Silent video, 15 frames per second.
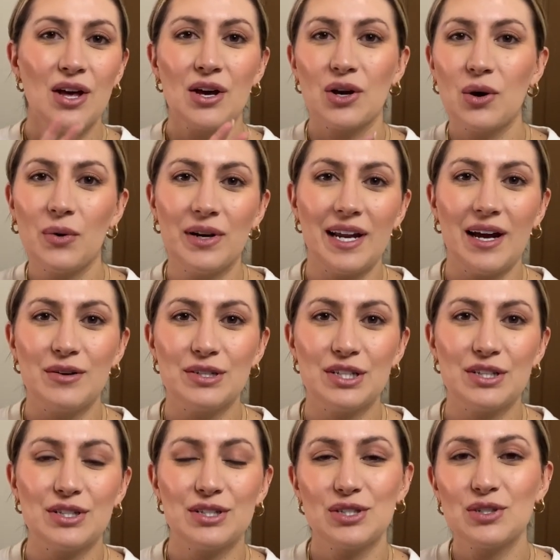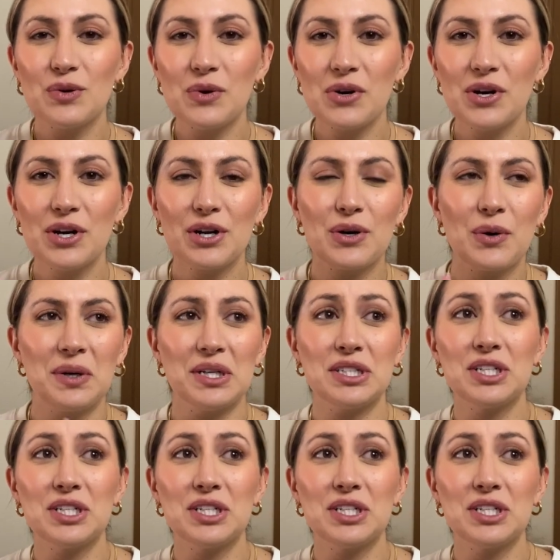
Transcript: going out to the store, going to